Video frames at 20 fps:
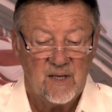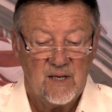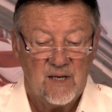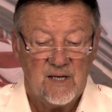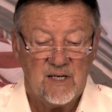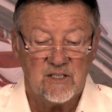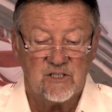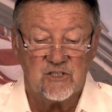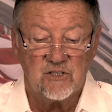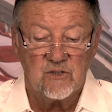
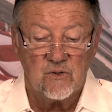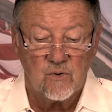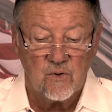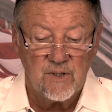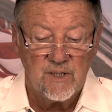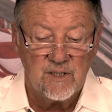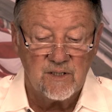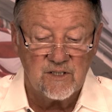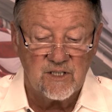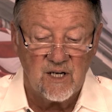
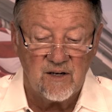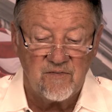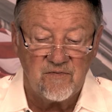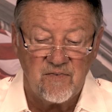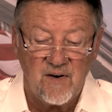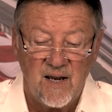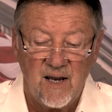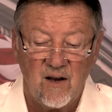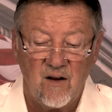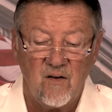historians have
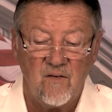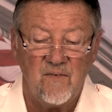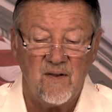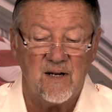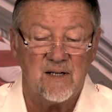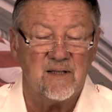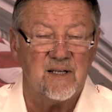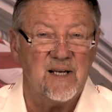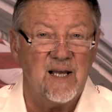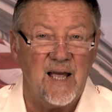found
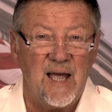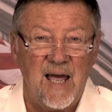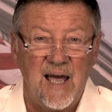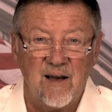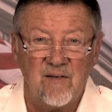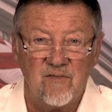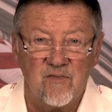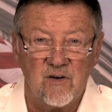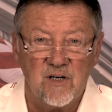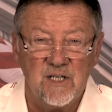that the
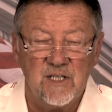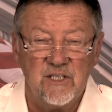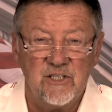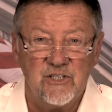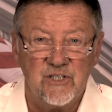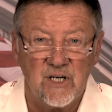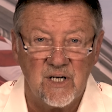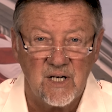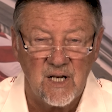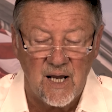
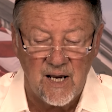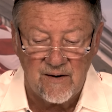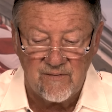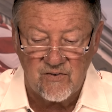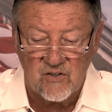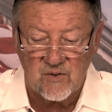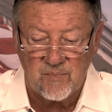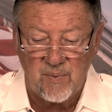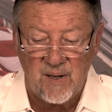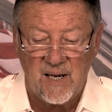average
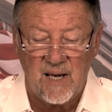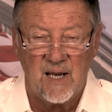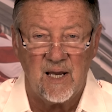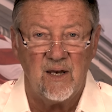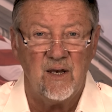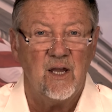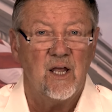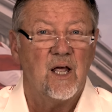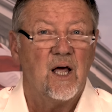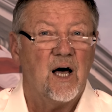
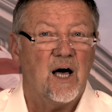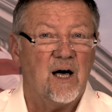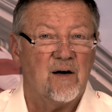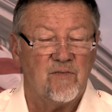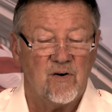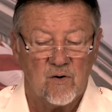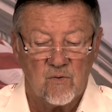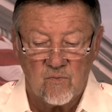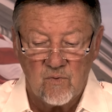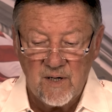lifespan of
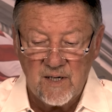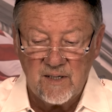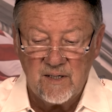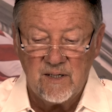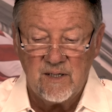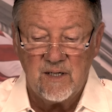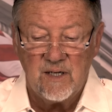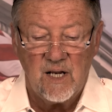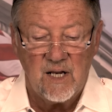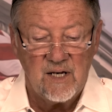a
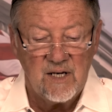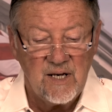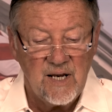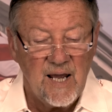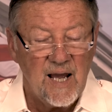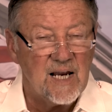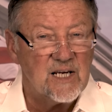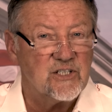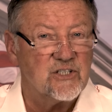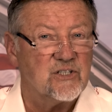written
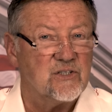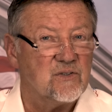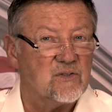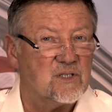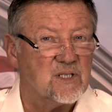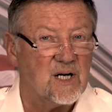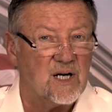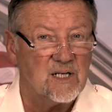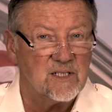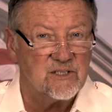national
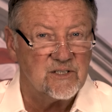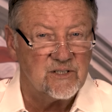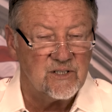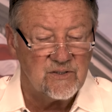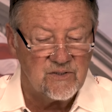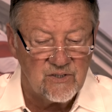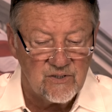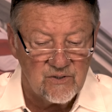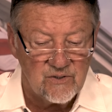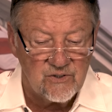
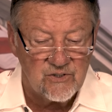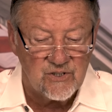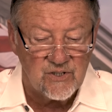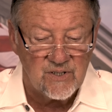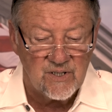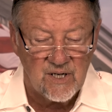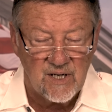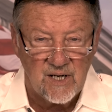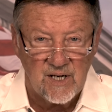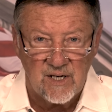
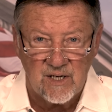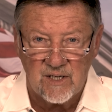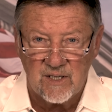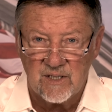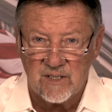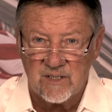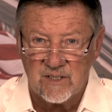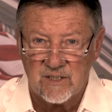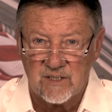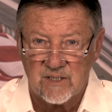constitution
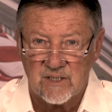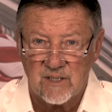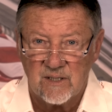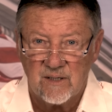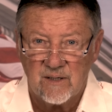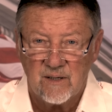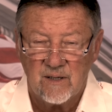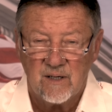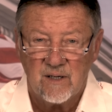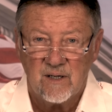is,
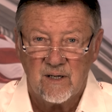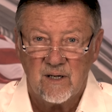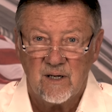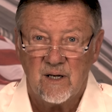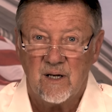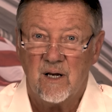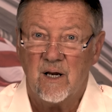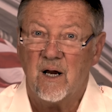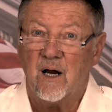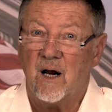
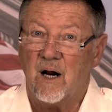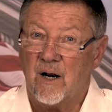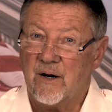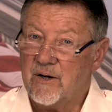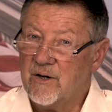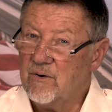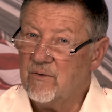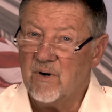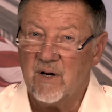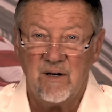are
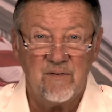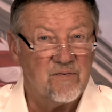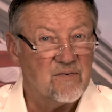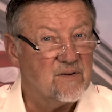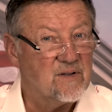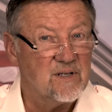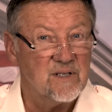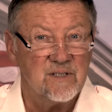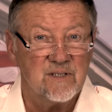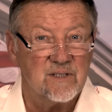you ready for
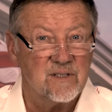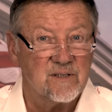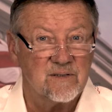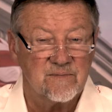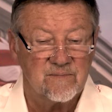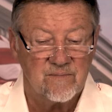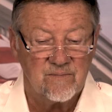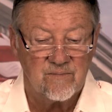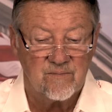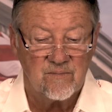this?
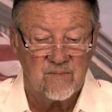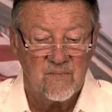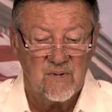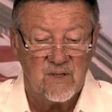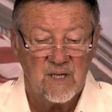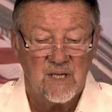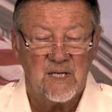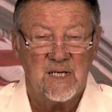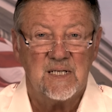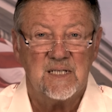
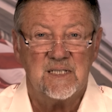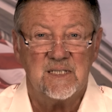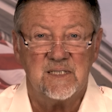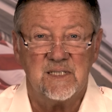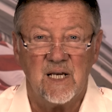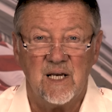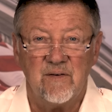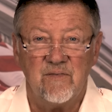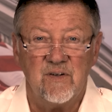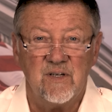
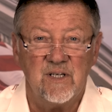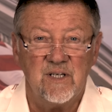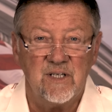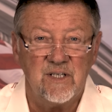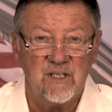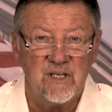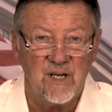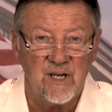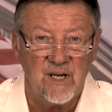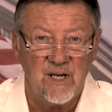
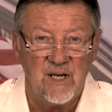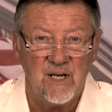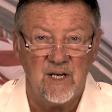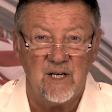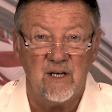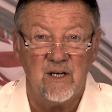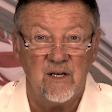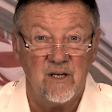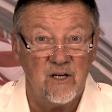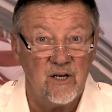
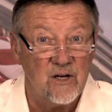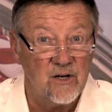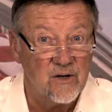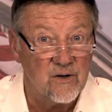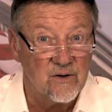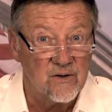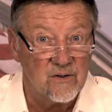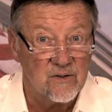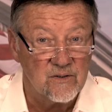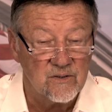17
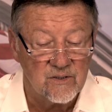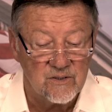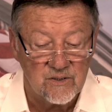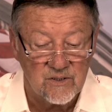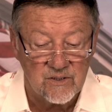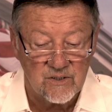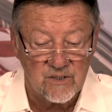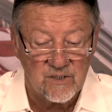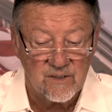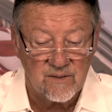
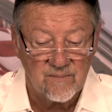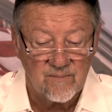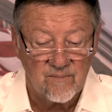years.